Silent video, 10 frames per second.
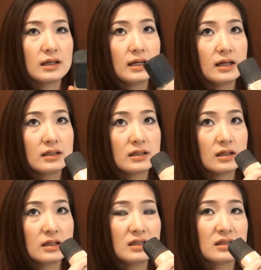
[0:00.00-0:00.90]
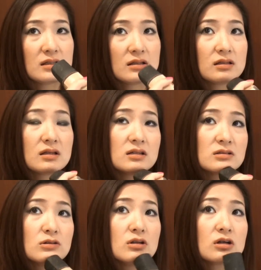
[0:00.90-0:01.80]
And it
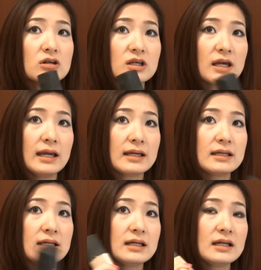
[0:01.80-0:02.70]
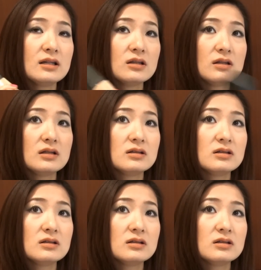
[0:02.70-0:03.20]
doesn't look cakey,